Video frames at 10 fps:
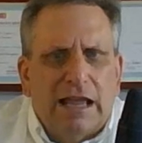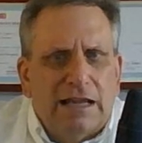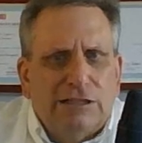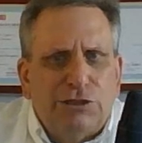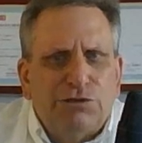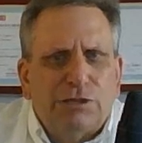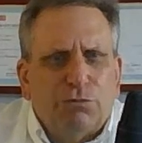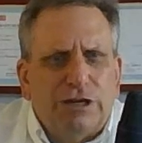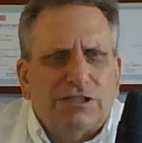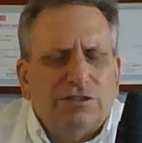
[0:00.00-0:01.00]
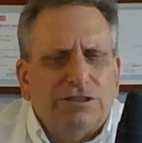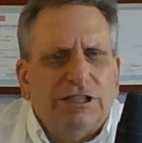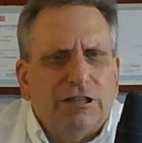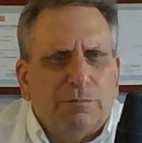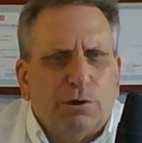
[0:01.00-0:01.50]
And do some research
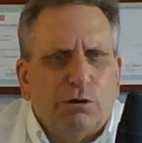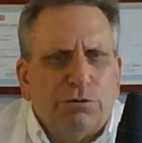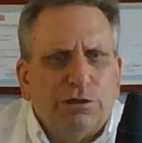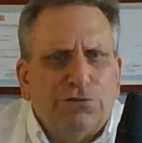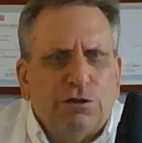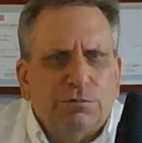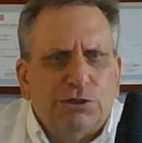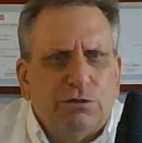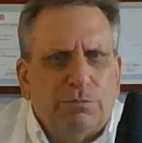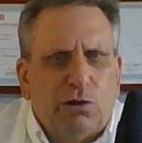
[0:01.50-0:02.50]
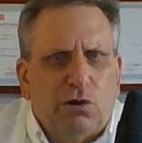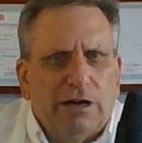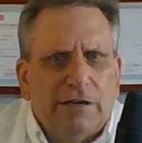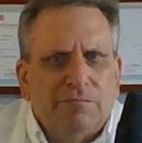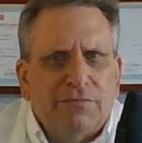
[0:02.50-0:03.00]
into the brokerage firms you employ.
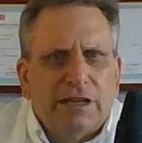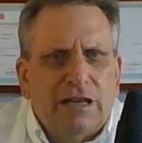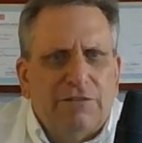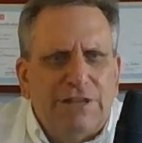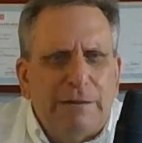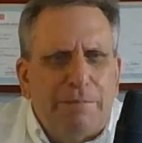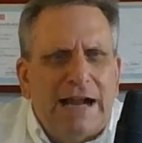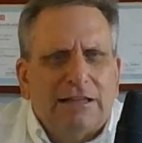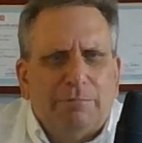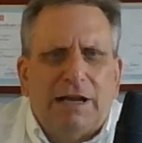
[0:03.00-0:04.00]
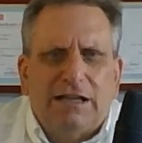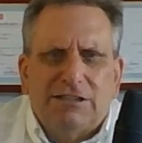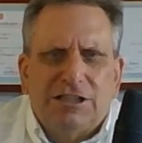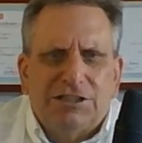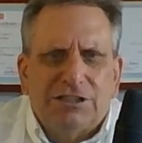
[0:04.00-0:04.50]
If they back the
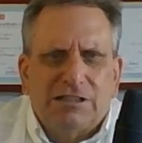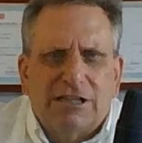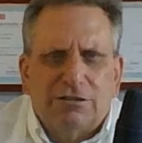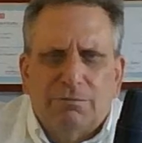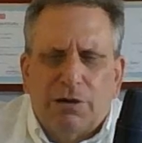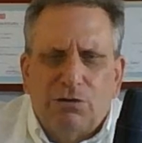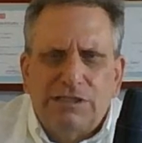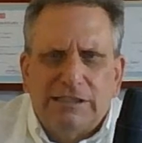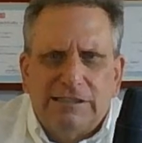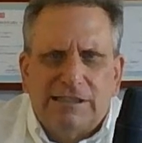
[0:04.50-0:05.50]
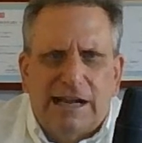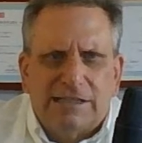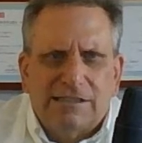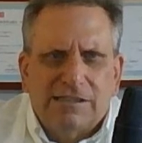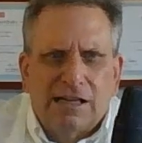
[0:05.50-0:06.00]
politicians that are imposing these
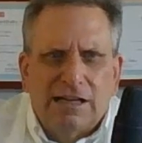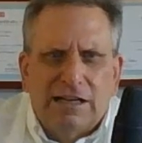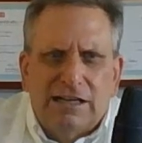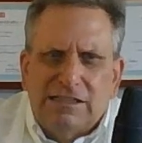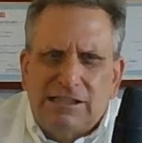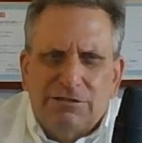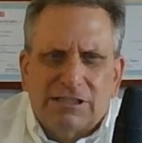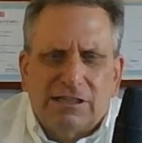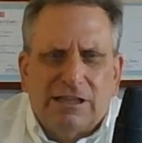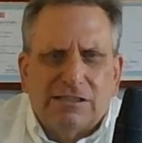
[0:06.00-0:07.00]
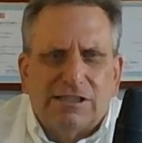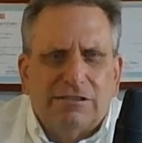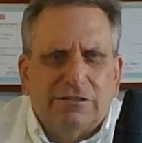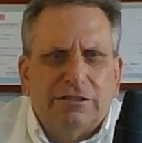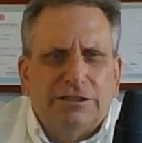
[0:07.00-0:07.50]
taxes, seriously consider
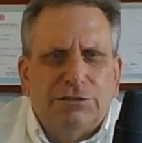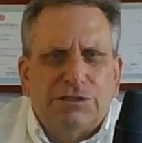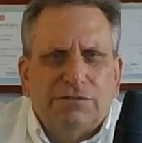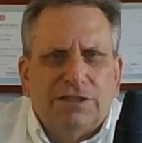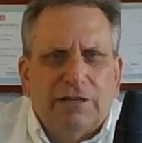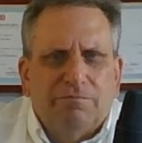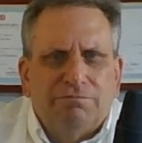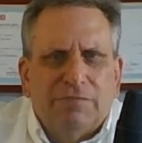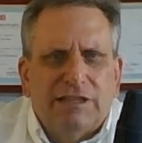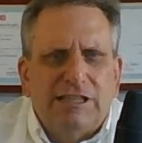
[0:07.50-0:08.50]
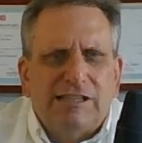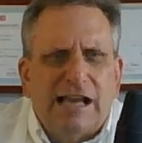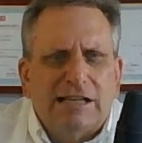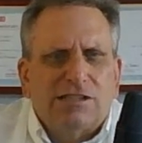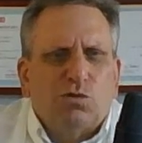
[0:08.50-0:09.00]
your use of them. These
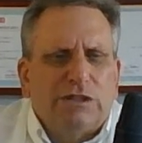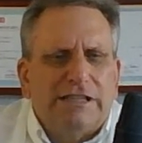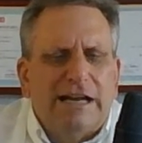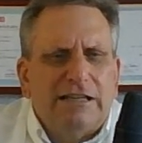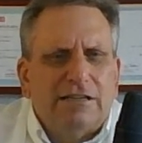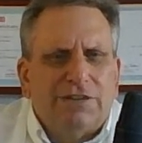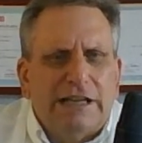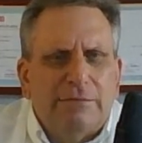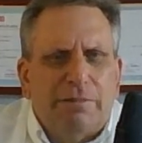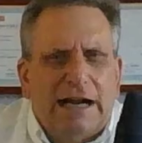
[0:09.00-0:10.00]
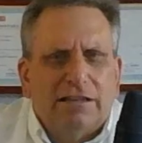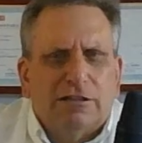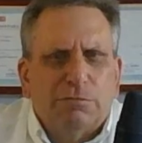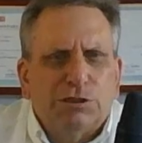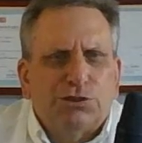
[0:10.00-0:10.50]
taxes will negatively impact the
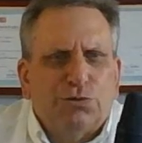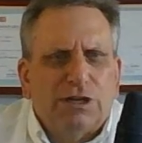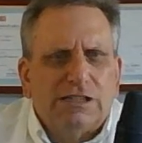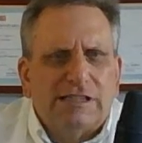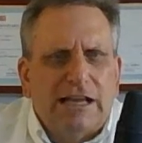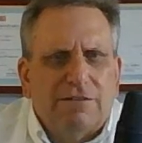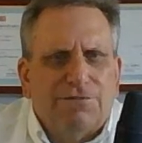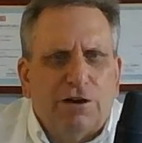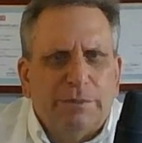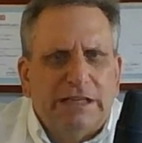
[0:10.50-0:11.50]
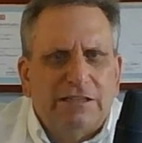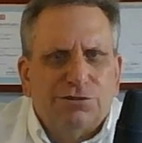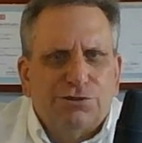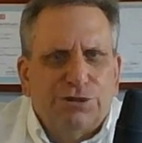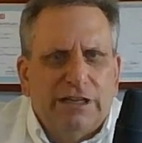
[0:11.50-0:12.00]
commercial real estate and farming
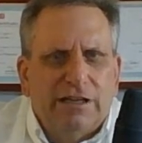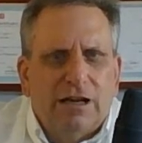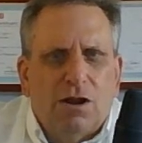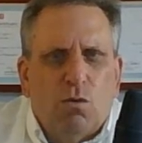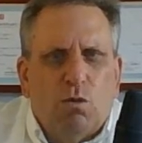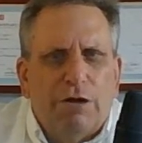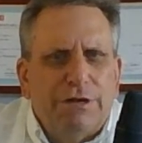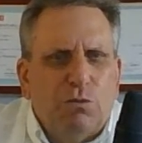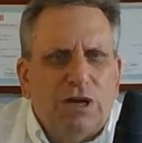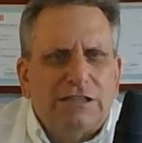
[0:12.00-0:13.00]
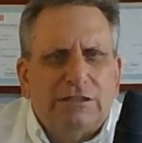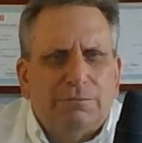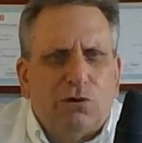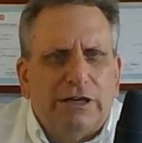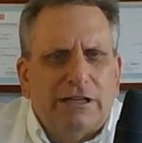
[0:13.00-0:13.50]
industry. Why would you want to
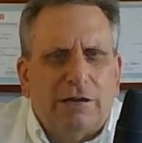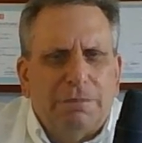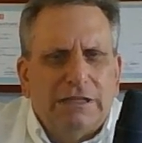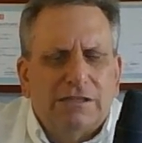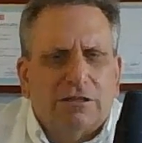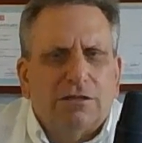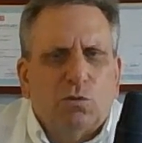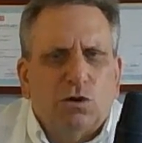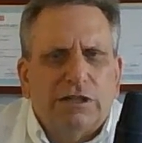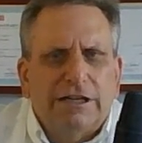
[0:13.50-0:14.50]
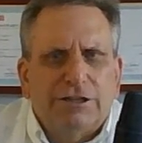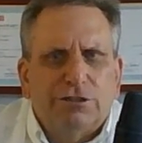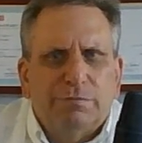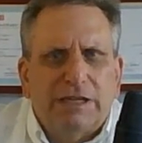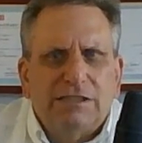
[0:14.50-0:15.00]
employ companies that aren't working in your
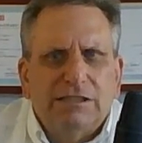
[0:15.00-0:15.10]
best